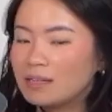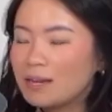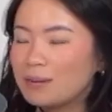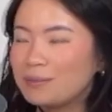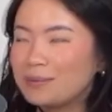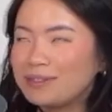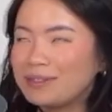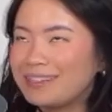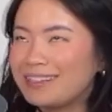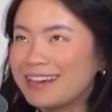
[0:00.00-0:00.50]
I
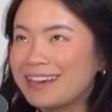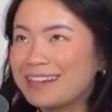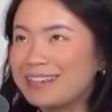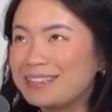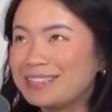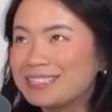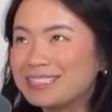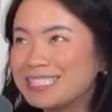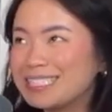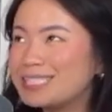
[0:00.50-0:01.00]
mean,
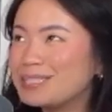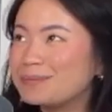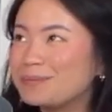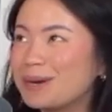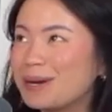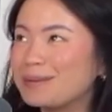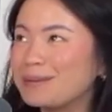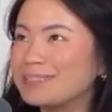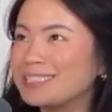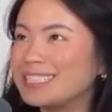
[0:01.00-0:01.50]
Italy is
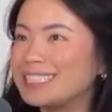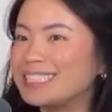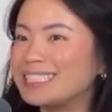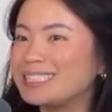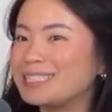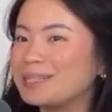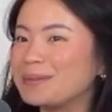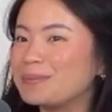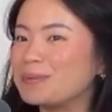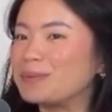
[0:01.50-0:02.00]
probably like
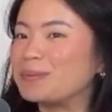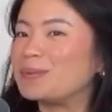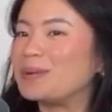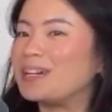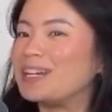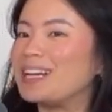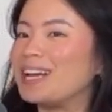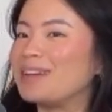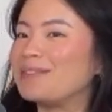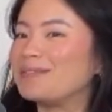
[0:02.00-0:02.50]
number
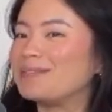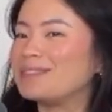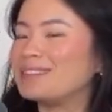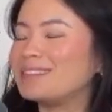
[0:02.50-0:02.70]
one. I've